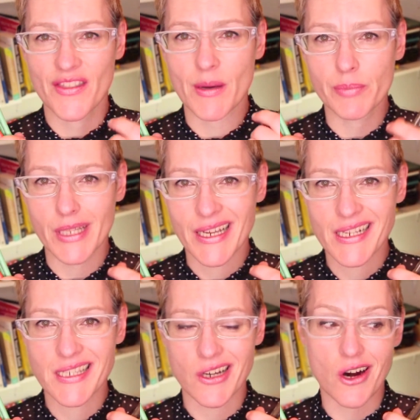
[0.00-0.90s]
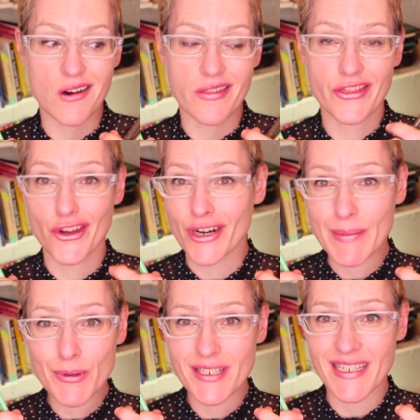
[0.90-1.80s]
The Blicks are
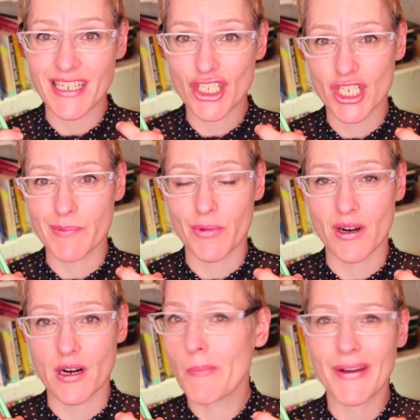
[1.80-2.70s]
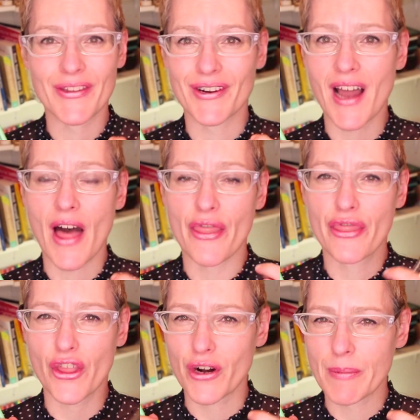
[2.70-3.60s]
30% cheaper, but they're not
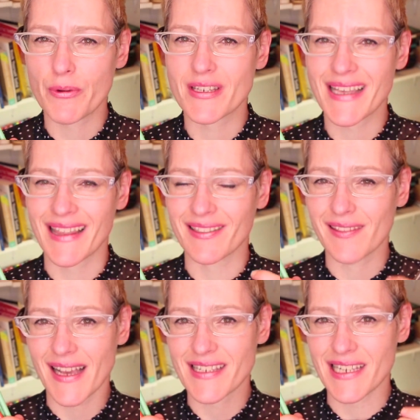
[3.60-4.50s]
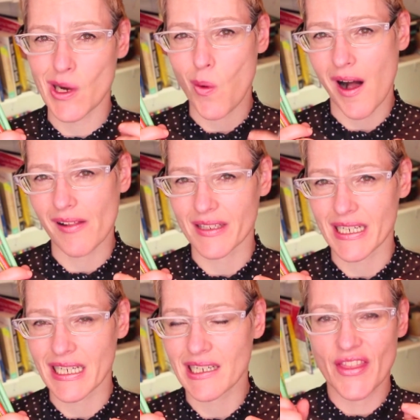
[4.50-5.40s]
30% less in
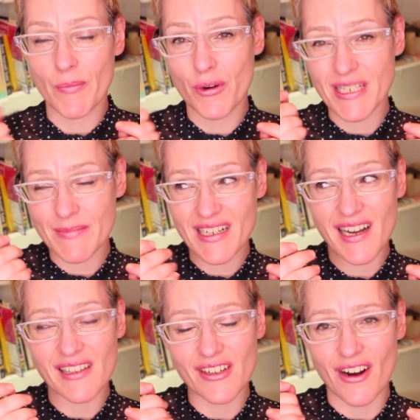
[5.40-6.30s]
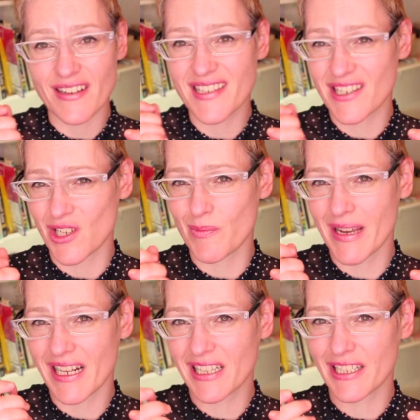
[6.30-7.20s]
quality. The Prismacolor are still
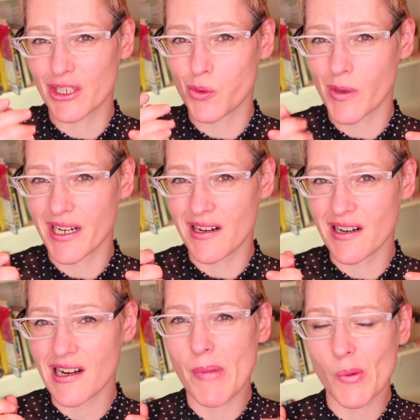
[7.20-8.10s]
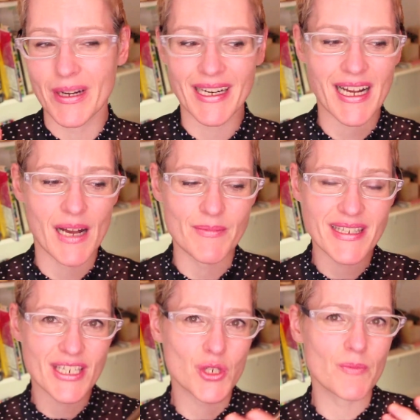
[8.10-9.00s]
my clear winner, but when it
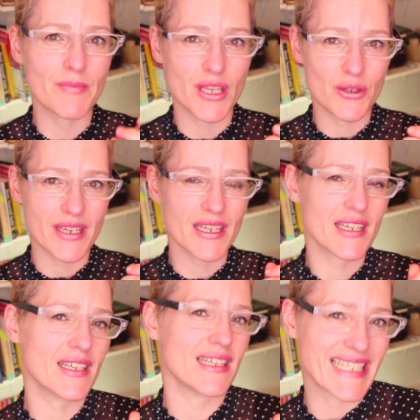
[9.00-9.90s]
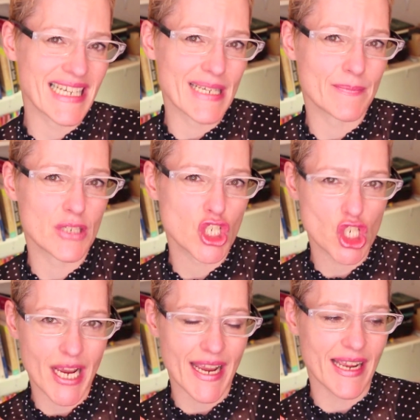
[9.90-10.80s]
comes to muted, deep
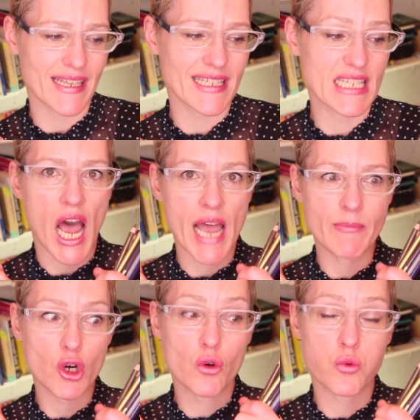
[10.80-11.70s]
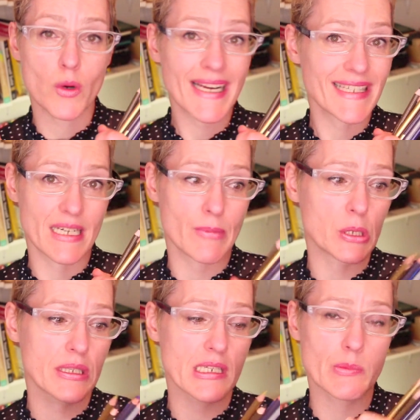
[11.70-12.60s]
shades, I'm crazy
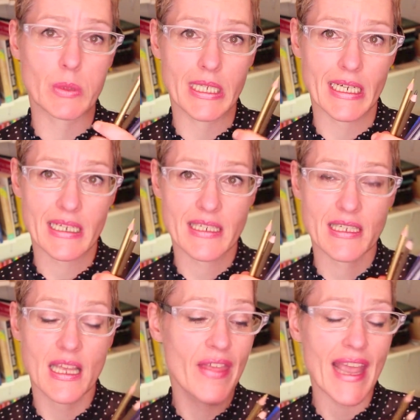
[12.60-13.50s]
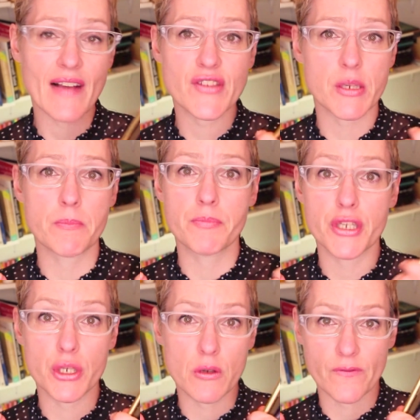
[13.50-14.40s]
about these Blicks. They have some
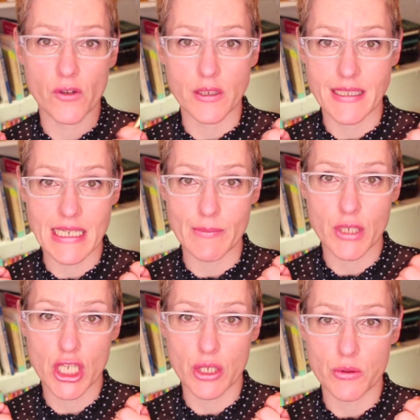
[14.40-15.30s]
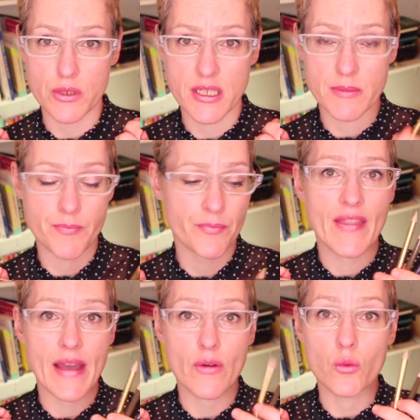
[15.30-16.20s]
beautiful deep hues.
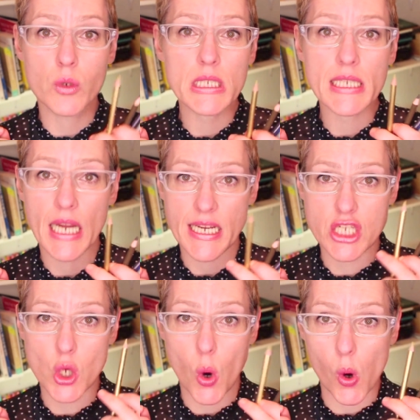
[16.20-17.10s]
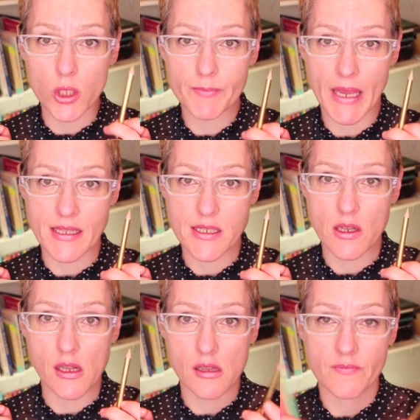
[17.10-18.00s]
They have a really nice gold
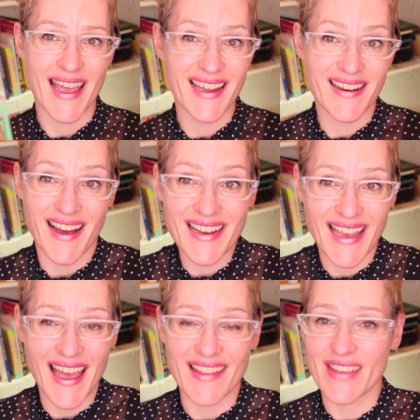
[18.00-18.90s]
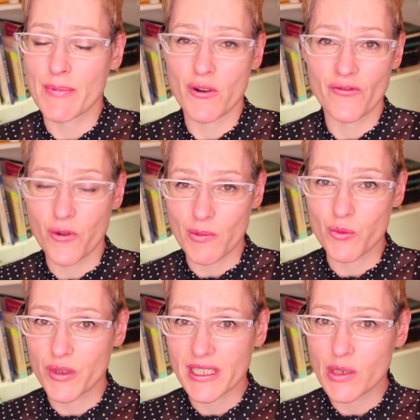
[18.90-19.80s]
pencil. And again, they
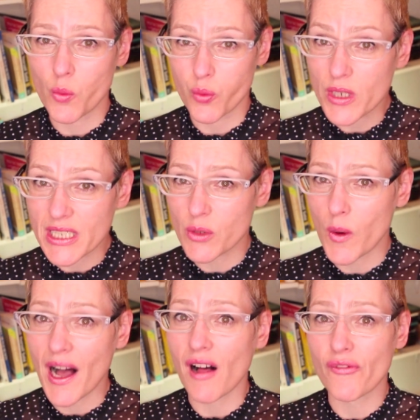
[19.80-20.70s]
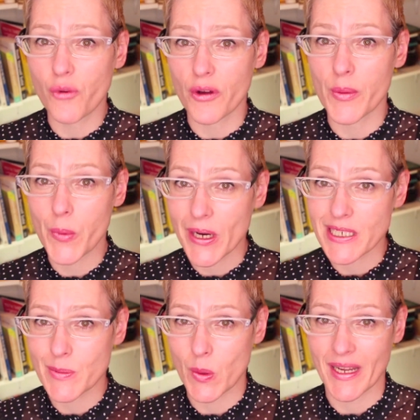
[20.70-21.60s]
perform really, really well for the
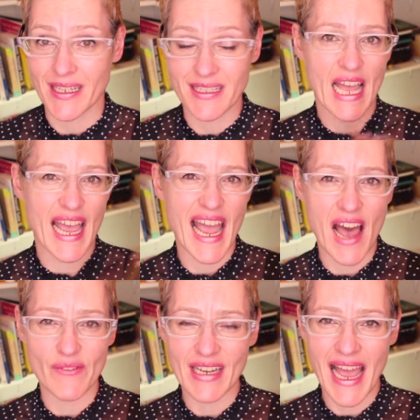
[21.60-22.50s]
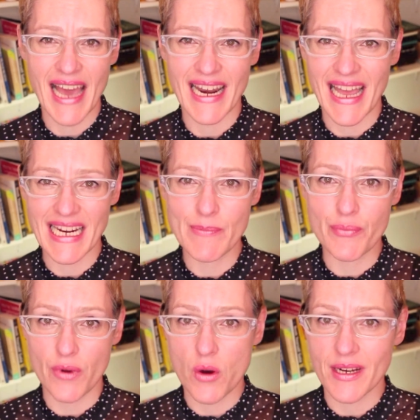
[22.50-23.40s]
price point. I haven't had any
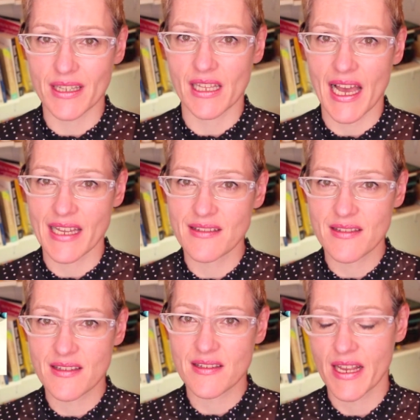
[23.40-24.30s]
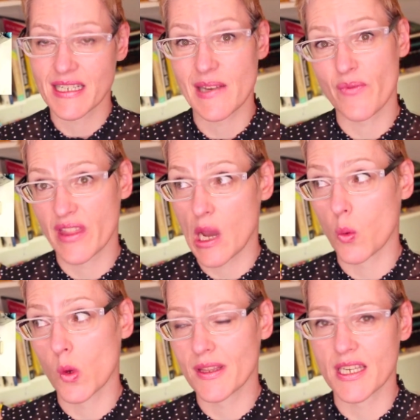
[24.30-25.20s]
broken leads, except for that
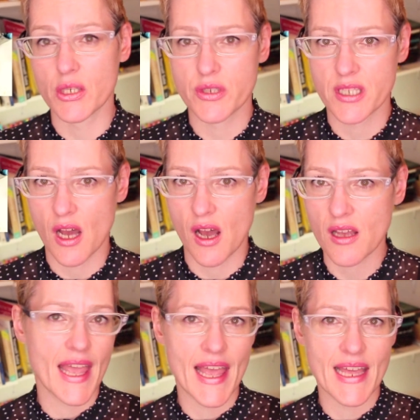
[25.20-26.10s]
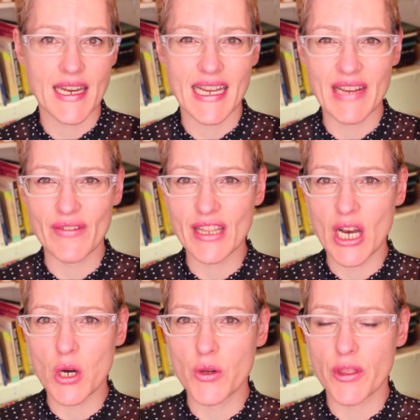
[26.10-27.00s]
one that you saw. And even
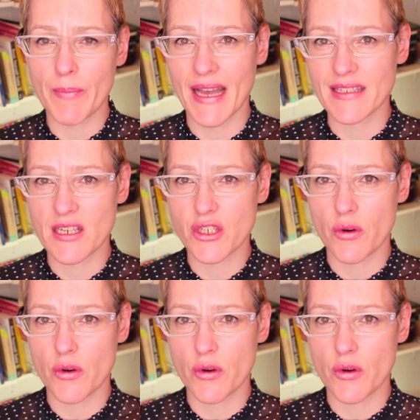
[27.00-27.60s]
though the pencils